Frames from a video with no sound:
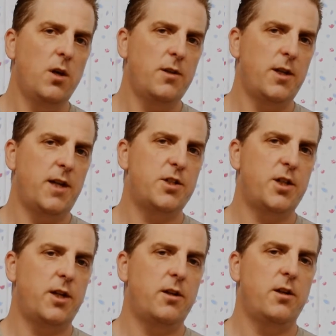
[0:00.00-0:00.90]
The next
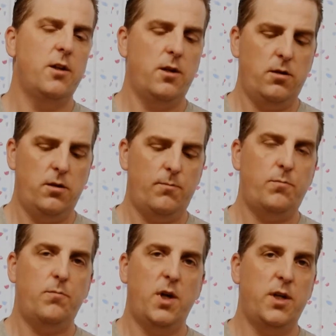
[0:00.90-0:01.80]
thing
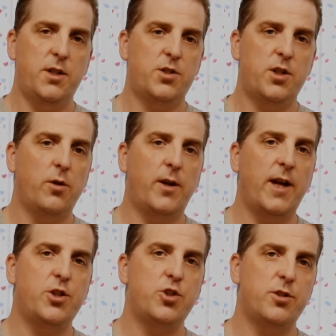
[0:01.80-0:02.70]
is the
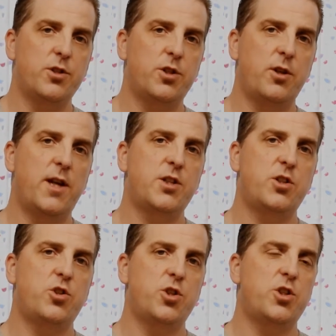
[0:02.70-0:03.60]
locations. So let's
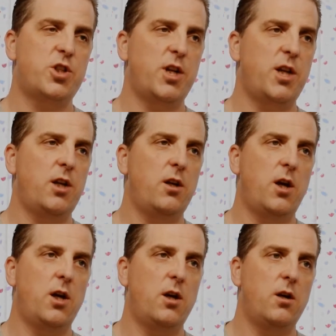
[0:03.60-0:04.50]
just say
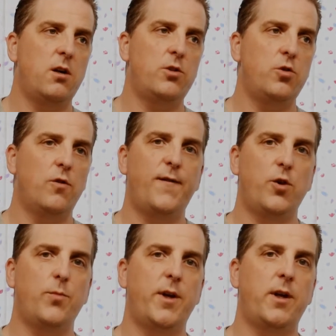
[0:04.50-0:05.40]
you're
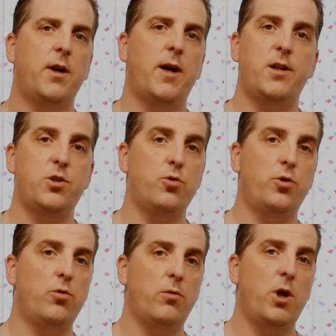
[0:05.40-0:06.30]
filming and it's not in
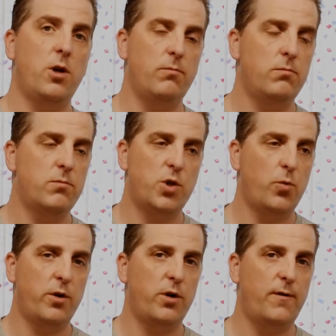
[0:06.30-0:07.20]
your own home. So
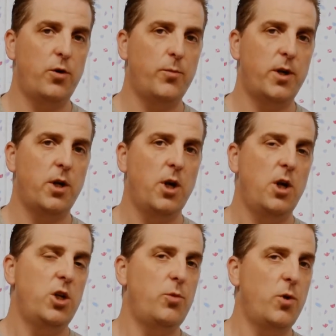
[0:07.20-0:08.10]
where are you filming?
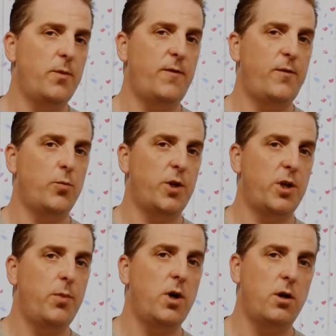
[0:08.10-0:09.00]
You might be filming in a
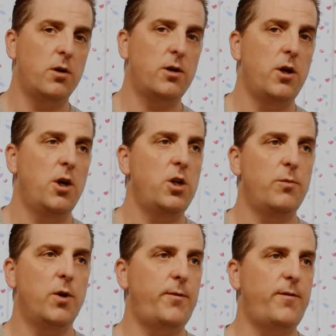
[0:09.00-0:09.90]
park, you
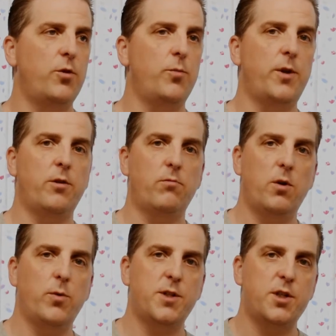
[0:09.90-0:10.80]
might be filming at a
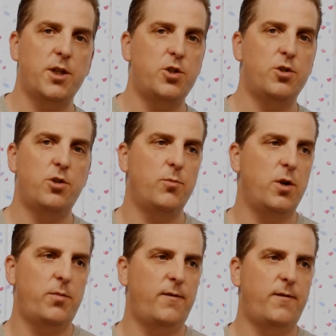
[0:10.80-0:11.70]
railway station, you
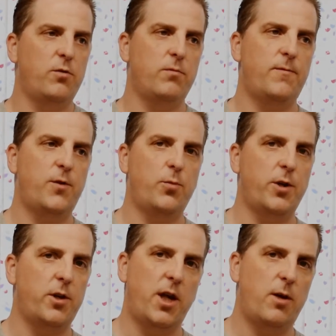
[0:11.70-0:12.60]
might be filming
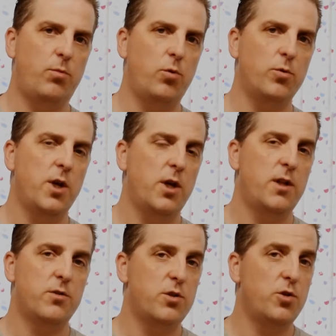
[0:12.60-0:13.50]
at an airport.
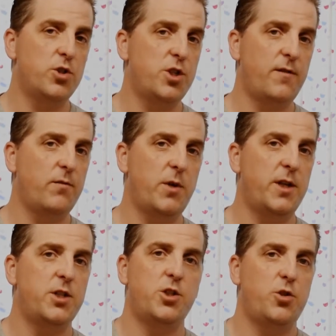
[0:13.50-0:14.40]
There's lots of different
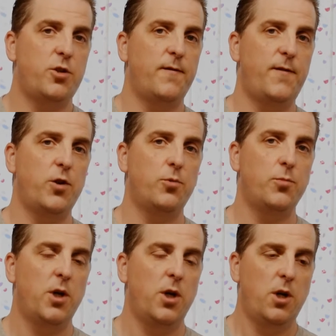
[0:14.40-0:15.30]
places you can film.
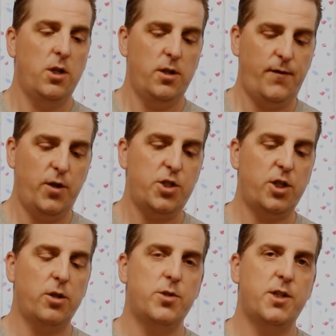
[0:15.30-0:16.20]
The first
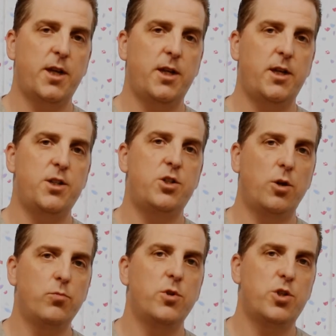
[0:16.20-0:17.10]
thing I would say is
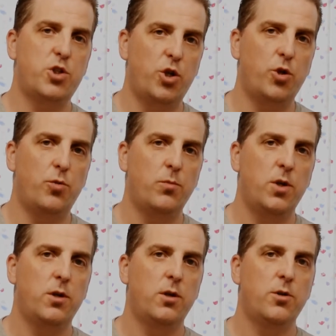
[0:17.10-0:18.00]
don't assume
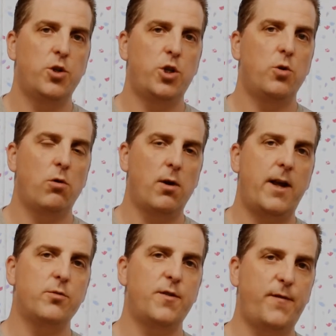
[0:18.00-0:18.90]
that you are
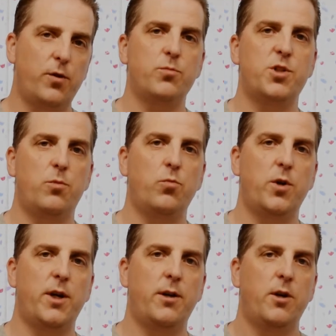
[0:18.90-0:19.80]
allowed to film
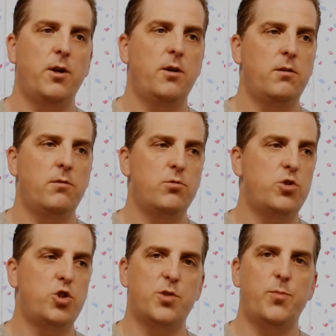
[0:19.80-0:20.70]
somewhere
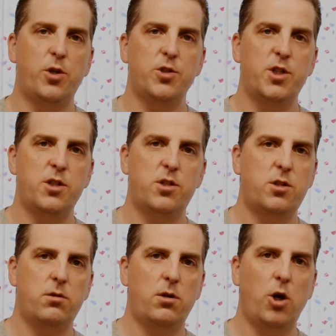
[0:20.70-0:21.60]
just because
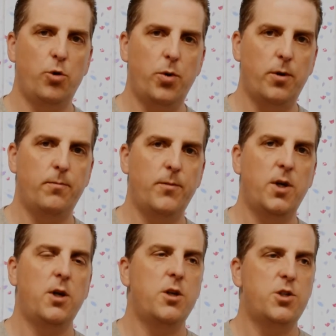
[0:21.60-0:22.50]
it's open.
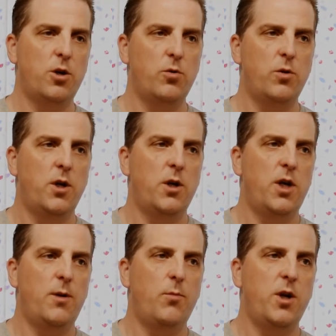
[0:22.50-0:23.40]
So
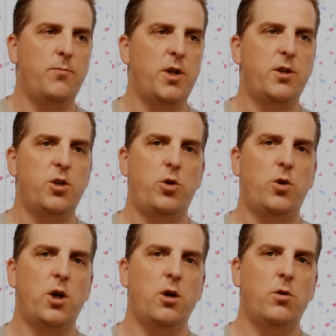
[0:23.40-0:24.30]
it might be that you
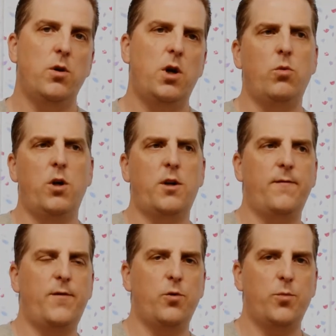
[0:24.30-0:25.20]
go, oh well, I can
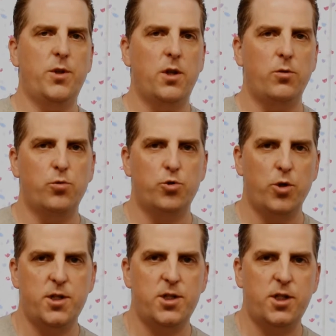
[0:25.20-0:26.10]
film at the local
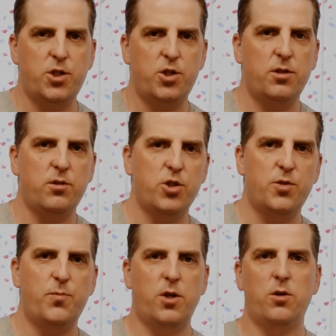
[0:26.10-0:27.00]
train station
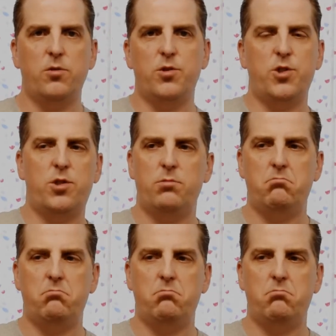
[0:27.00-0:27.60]
just because,